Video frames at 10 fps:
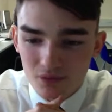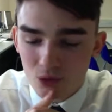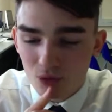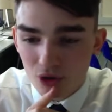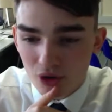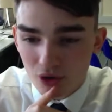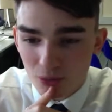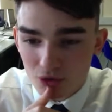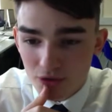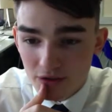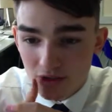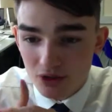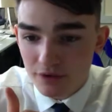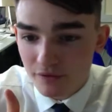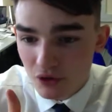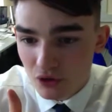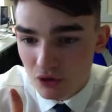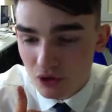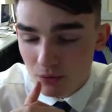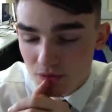audio commentary, so use of
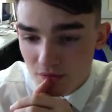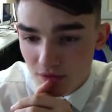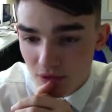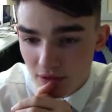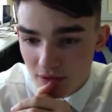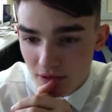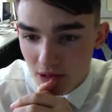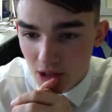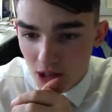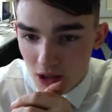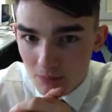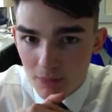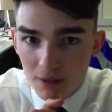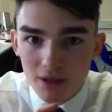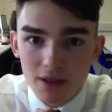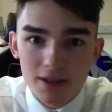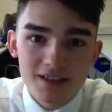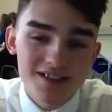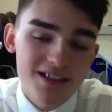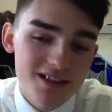YouTube to find maybe
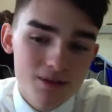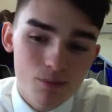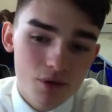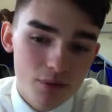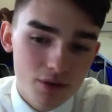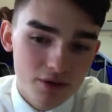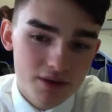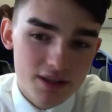existing preliminary,